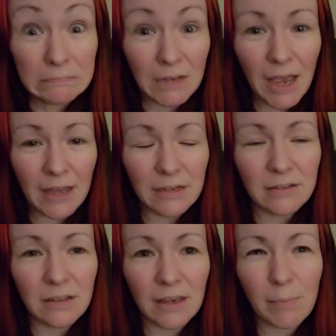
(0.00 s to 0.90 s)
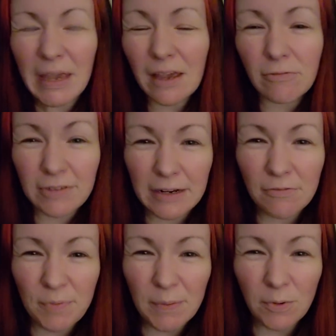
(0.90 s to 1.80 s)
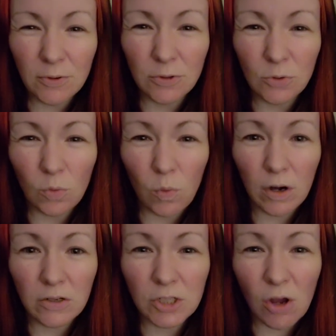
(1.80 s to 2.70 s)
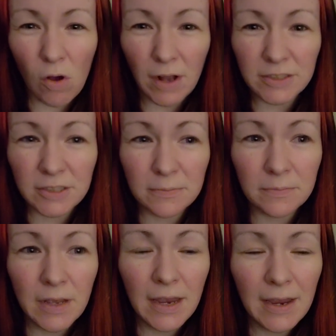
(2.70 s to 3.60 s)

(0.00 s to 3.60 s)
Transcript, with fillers: and like making fun of people who weren't awesome